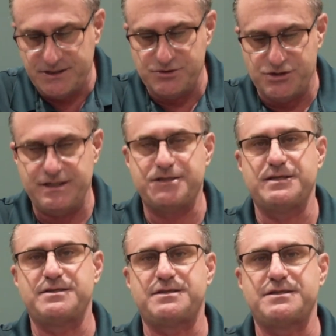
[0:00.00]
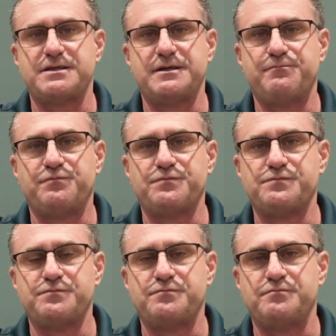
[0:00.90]
in Jesus
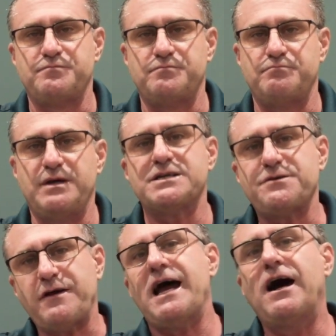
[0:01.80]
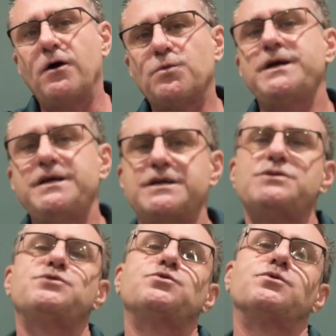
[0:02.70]
because of how we
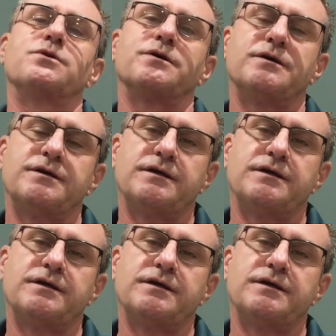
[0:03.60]
endure